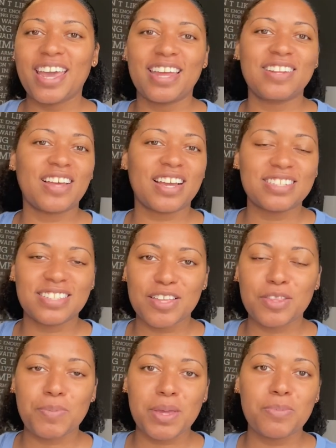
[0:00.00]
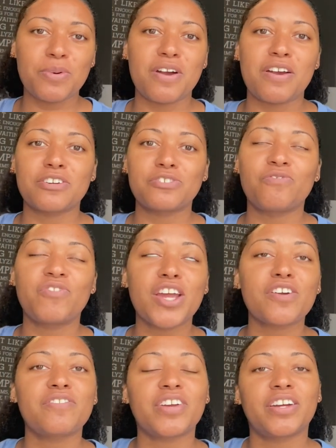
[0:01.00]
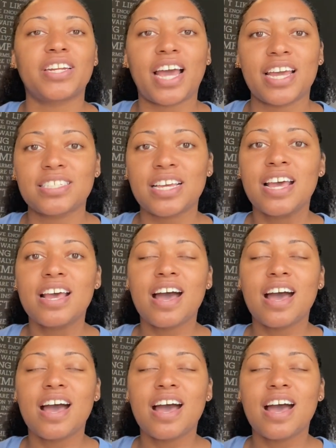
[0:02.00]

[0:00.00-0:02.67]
And like I said, the people are very, very nice.